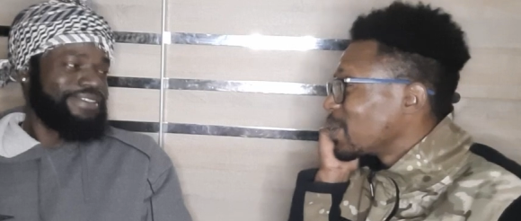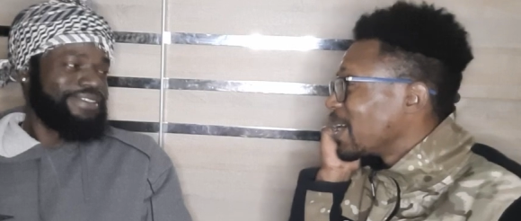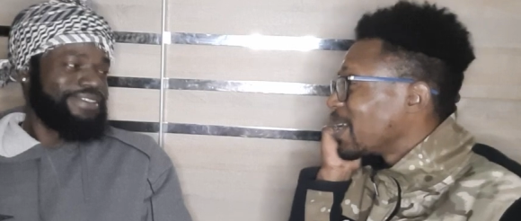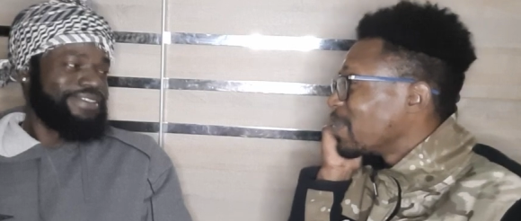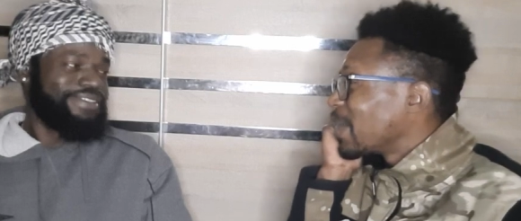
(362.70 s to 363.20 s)

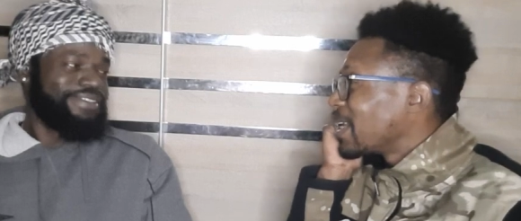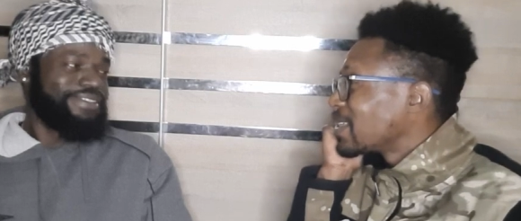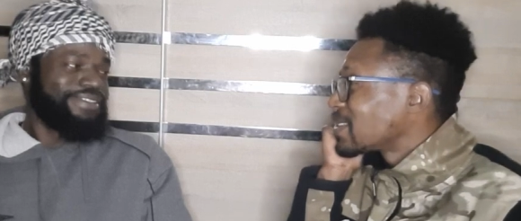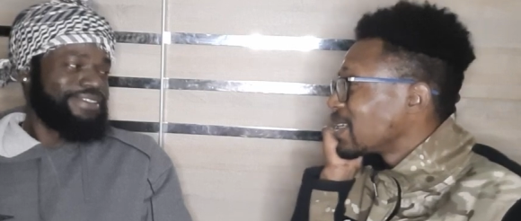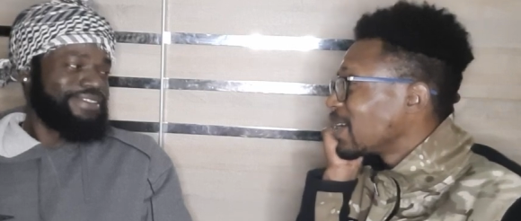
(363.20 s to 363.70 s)
Speaker 1: today. The man a
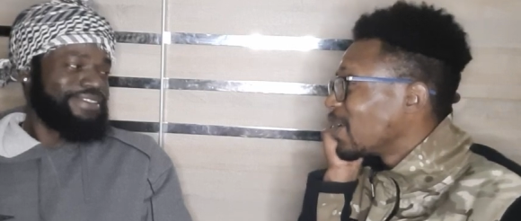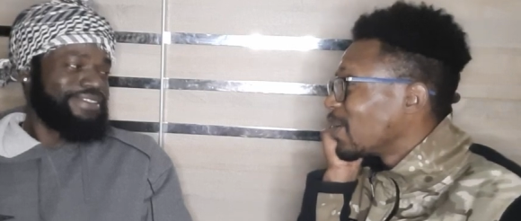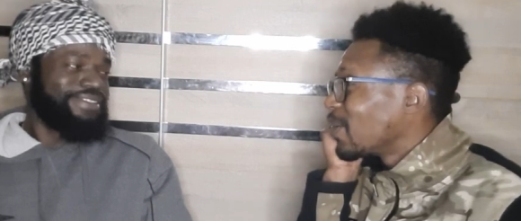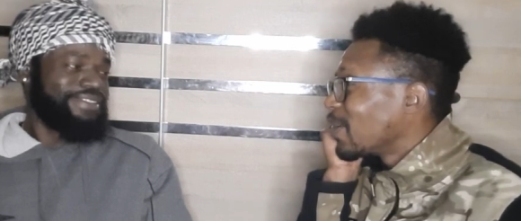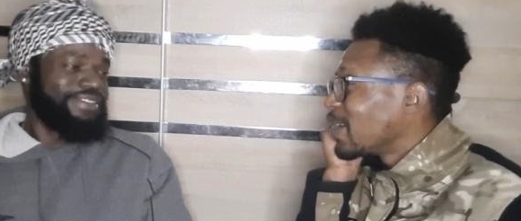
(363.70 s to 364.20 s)
say
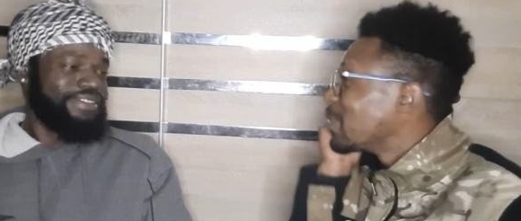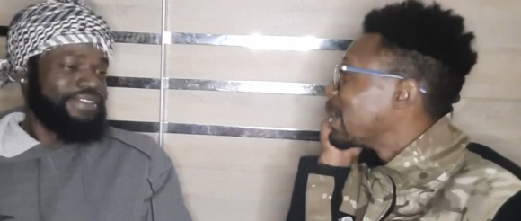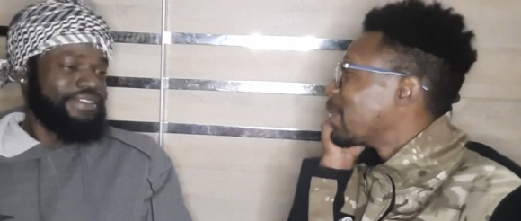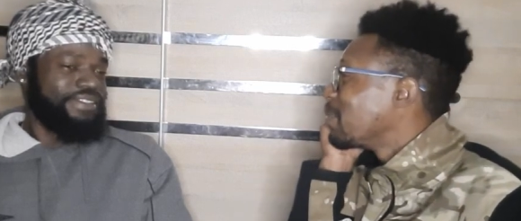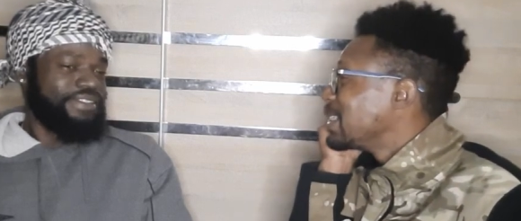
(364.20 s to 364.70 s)
yo,
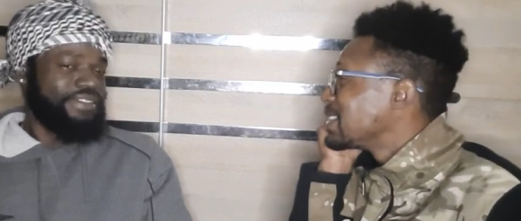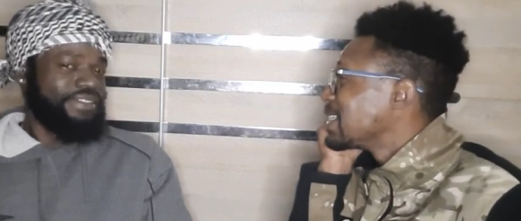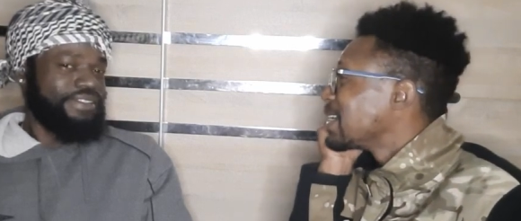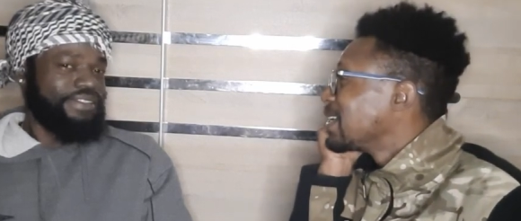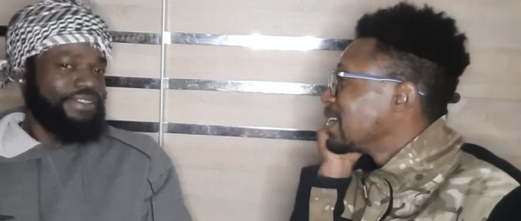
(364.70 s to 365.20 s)
I'm
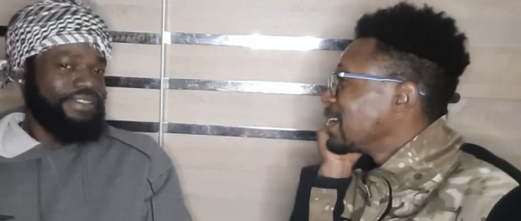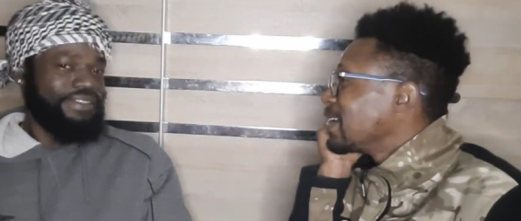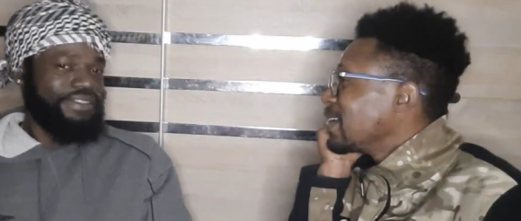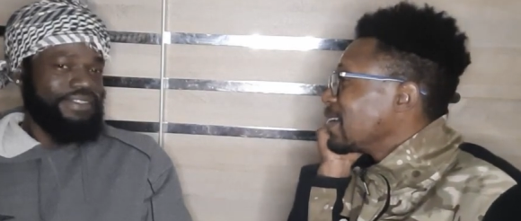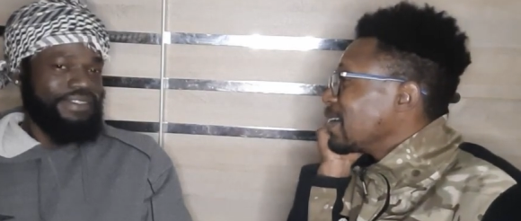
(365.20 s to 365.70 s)
busy.
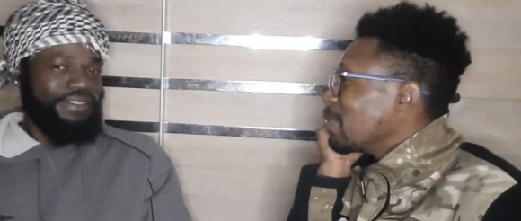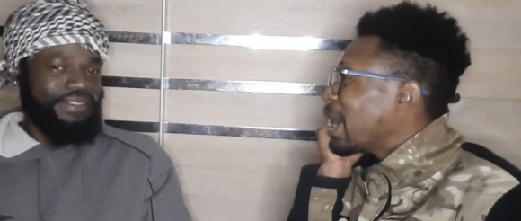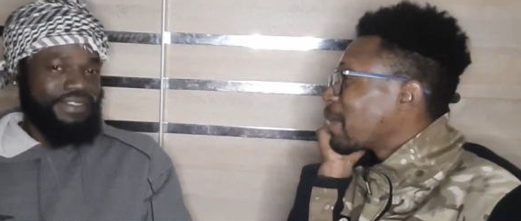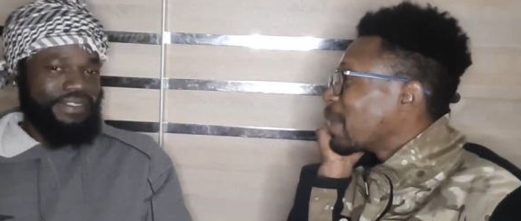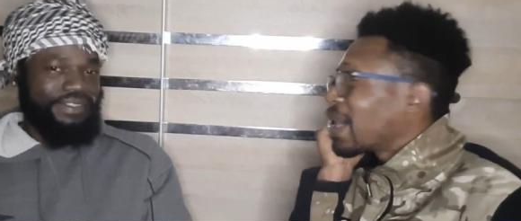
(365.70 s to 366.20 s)

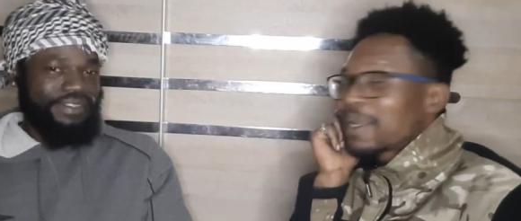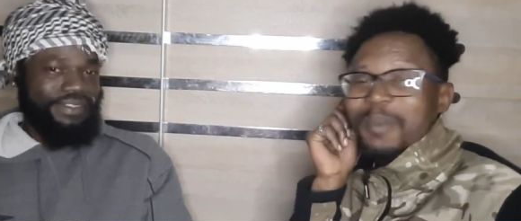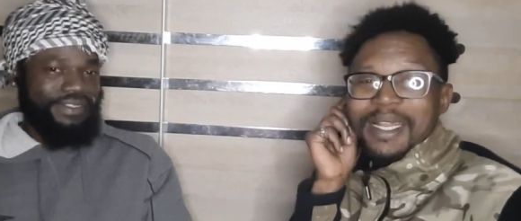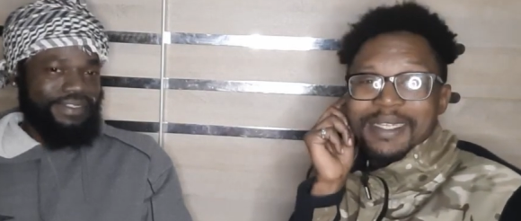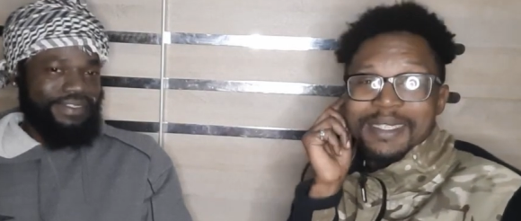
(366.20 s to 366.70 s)
Bang bang, the
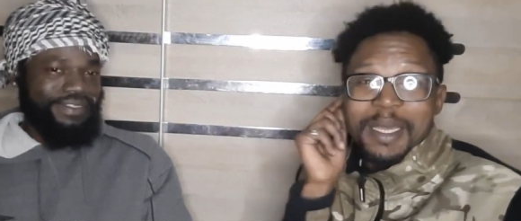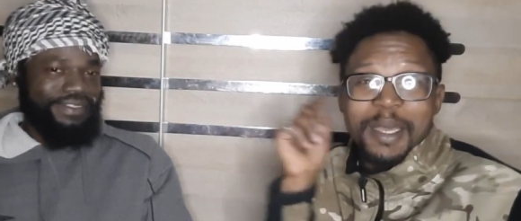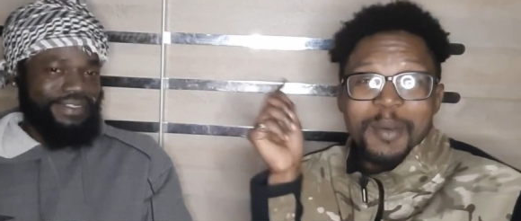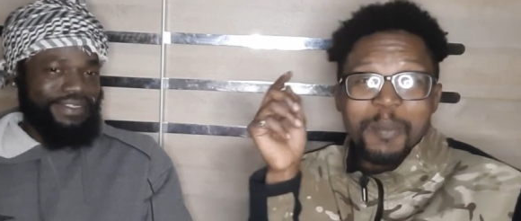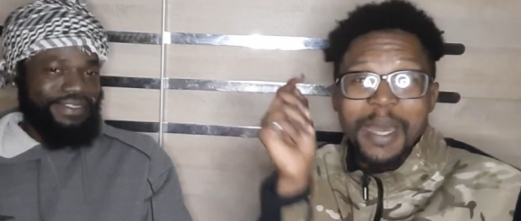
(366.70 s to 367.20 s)
man a say,
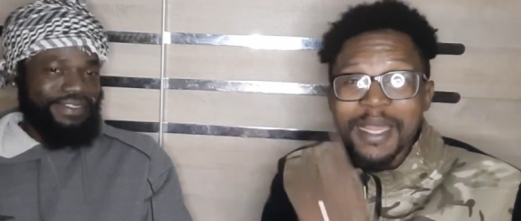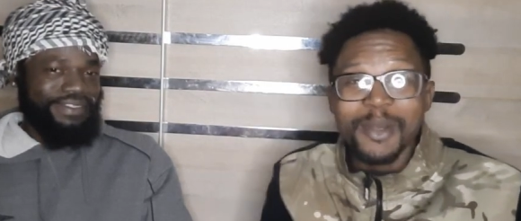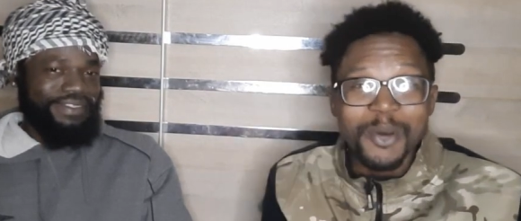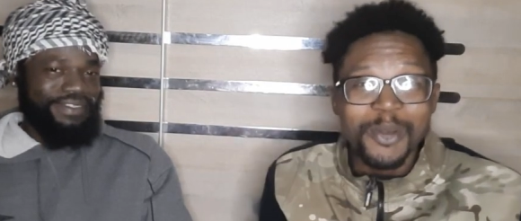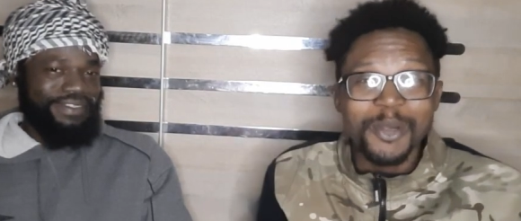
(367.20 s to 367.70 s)
I
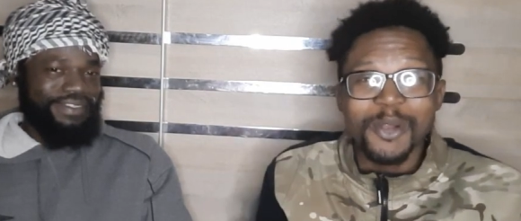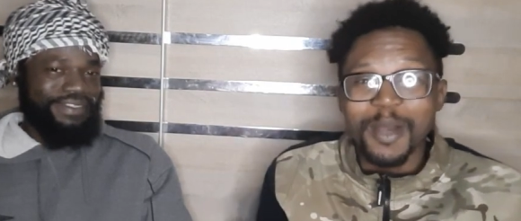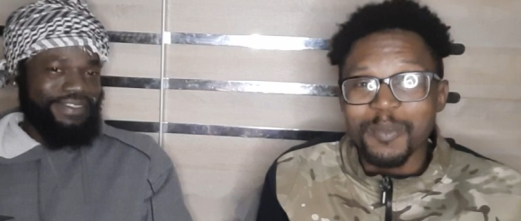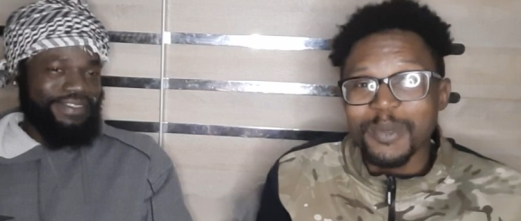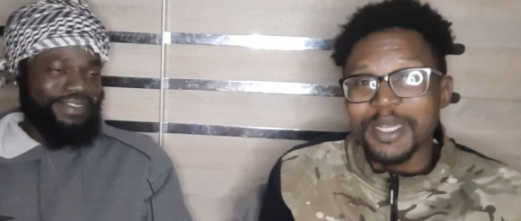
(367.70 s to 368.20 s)
no on the
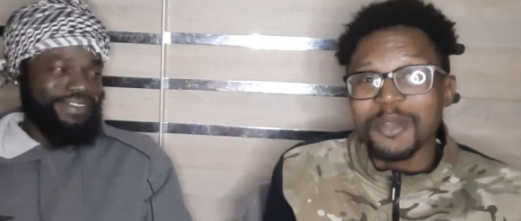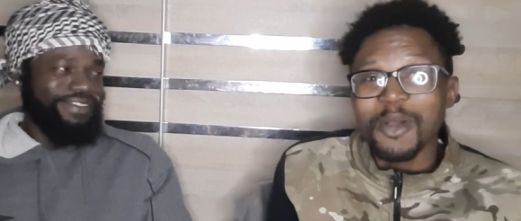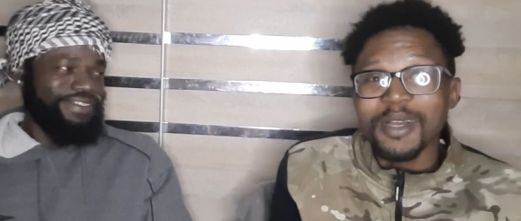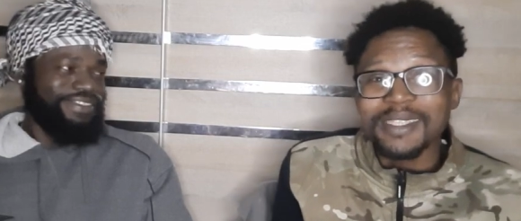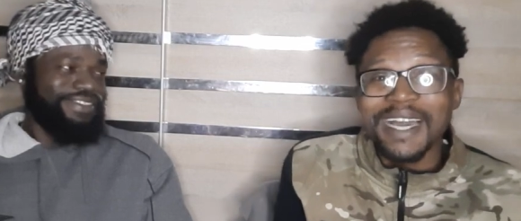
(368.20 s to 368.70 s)
ramp with the
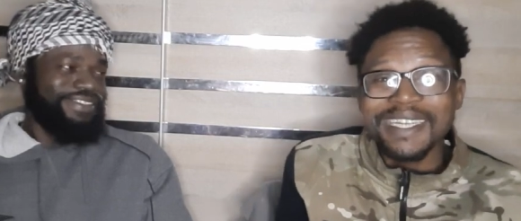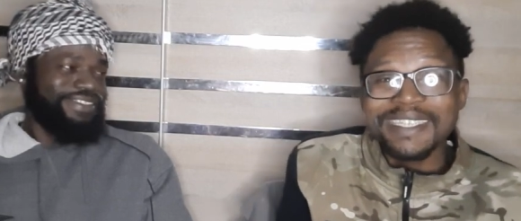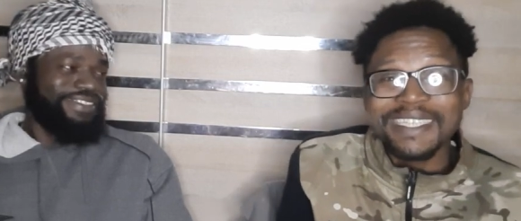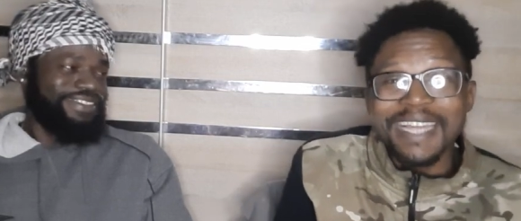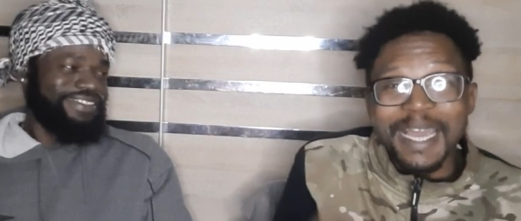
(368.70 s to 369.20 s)
ground
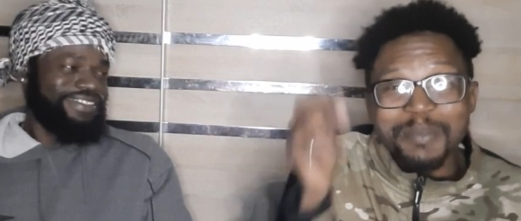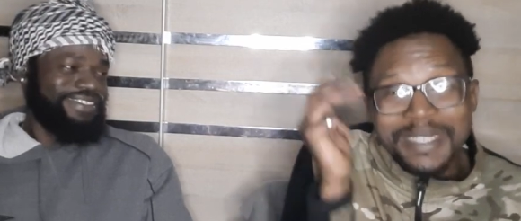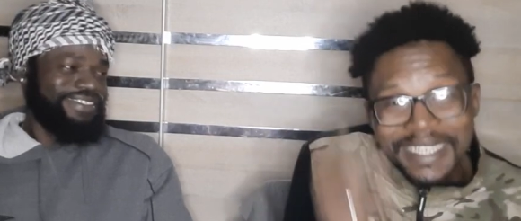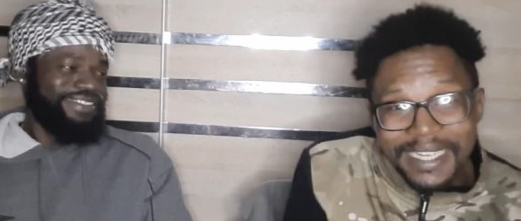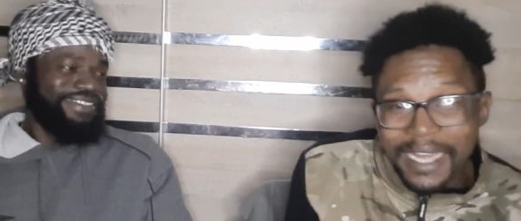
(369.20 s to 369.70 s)
Godzilla, I'm
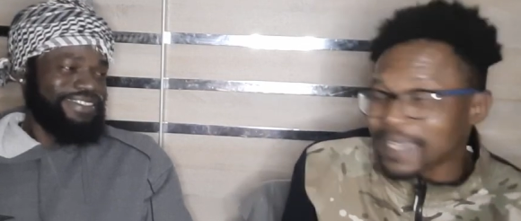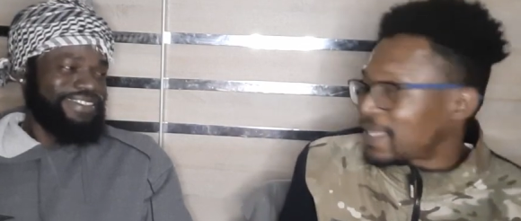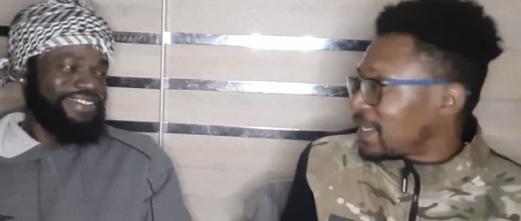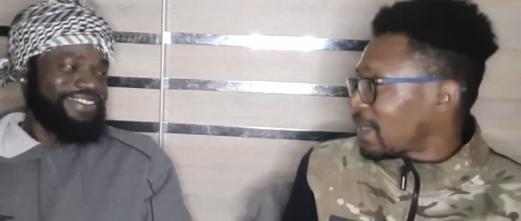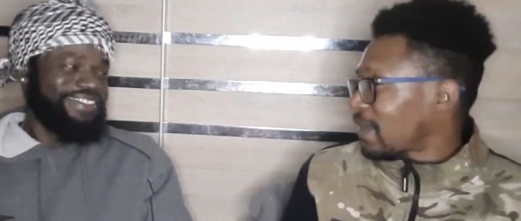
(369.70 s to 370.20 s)
still a killer.